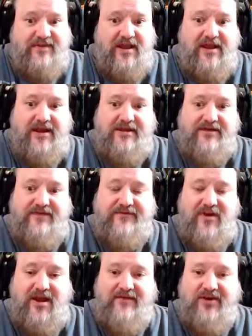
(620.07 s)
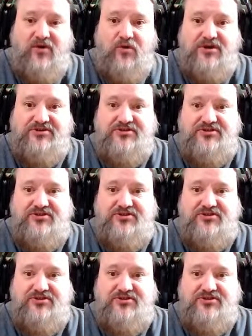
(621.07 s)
and if you have any questions,